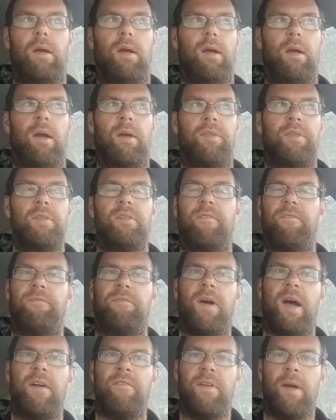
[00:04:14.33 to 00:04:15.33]
I think the
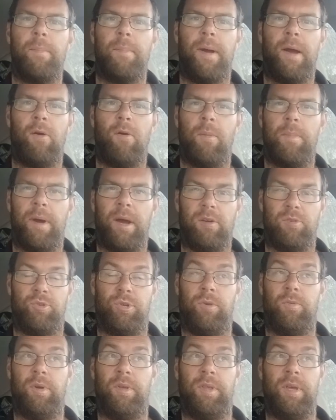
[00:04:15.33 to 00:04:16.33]
5 amp hour
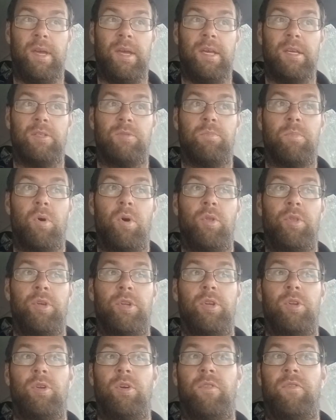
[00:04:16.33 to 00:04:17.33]
battery with it is more than
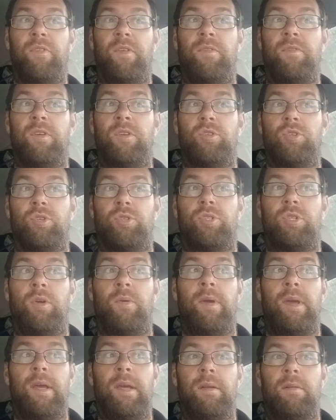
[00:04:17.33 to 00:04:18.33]
enough if you're just
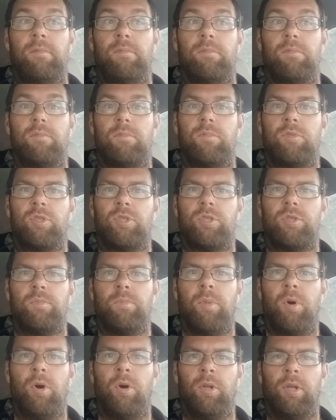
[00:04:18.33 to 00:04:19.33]
doing
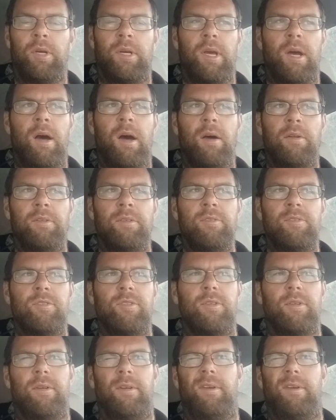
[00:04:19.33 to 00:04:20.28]
smaller gardens.